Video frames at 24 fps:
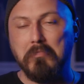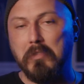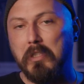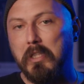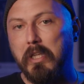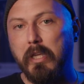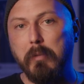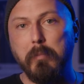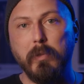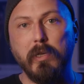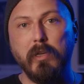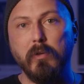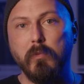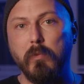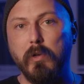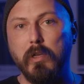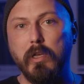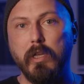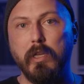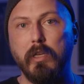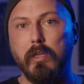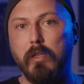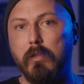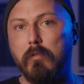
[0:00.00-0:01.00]
keep it at
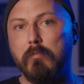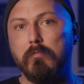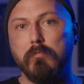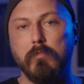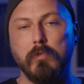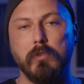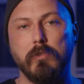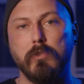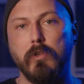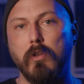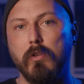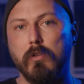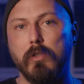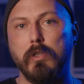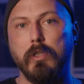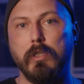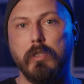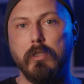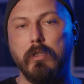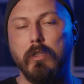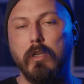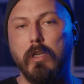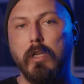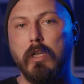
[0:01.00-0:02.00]
180, it's all
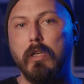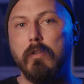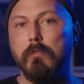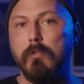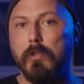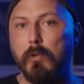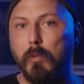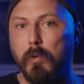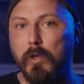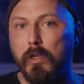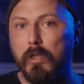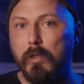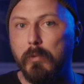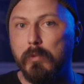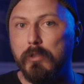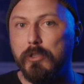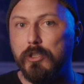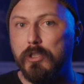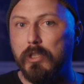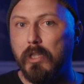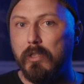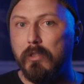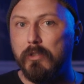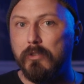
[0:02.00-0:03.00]
good. If you're working with
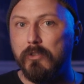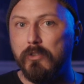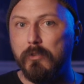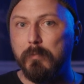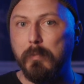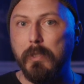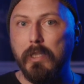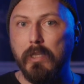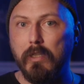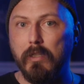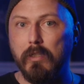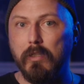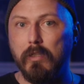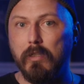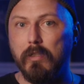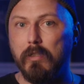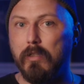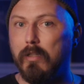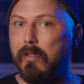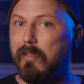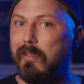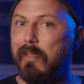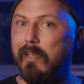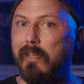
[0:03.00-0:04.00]
shutter speed,
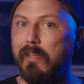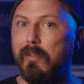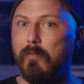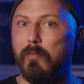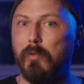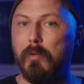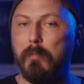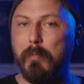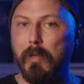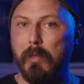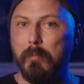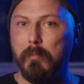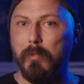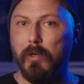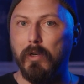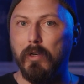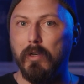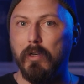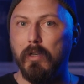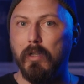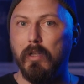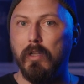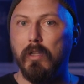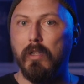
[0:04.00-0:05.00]
again,
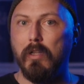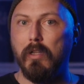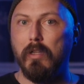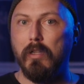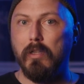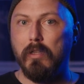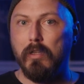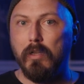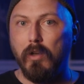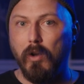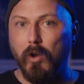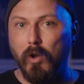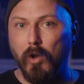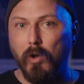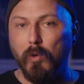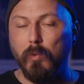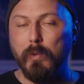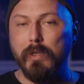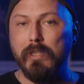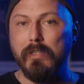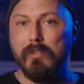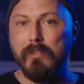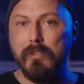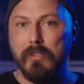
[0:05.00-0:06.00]
remember,
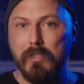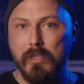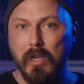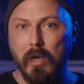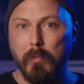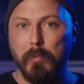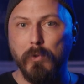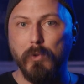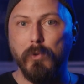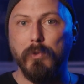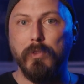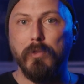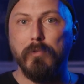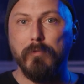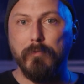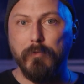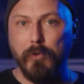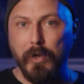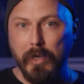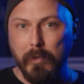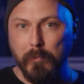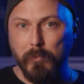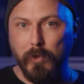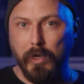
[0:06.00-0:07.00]
always double the
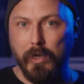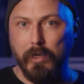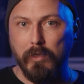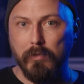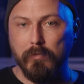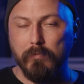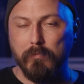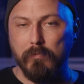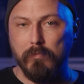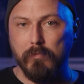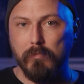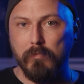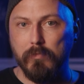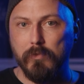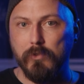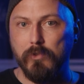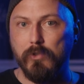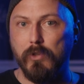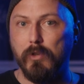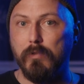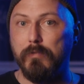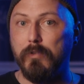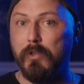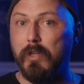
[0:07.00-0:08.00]
frame rate.
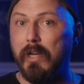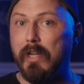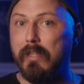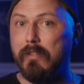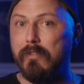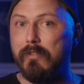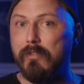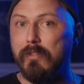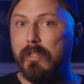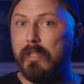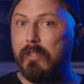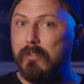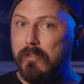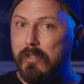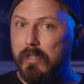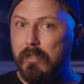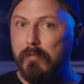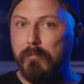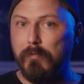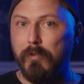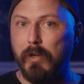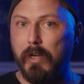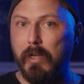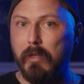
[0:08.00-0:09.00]
So if you're at 60
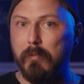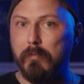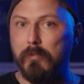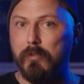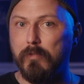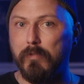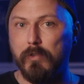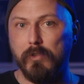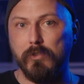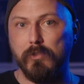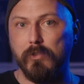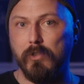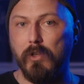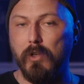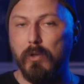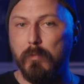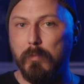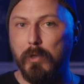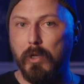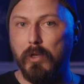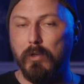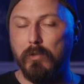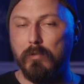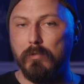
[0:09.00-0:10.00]
frames for
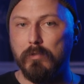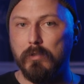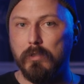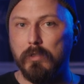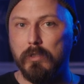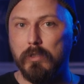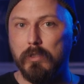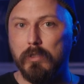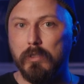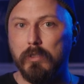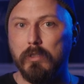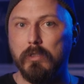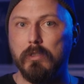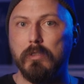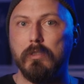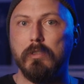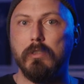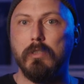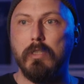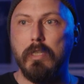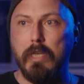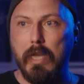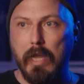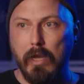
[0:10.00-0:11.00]
slow-mo,
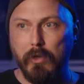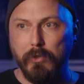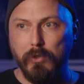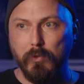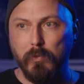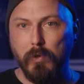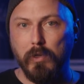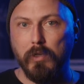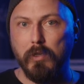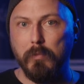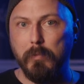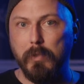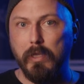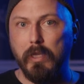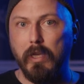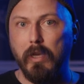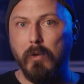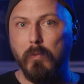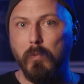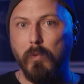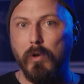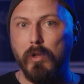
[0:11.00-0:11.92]
now you wanna be at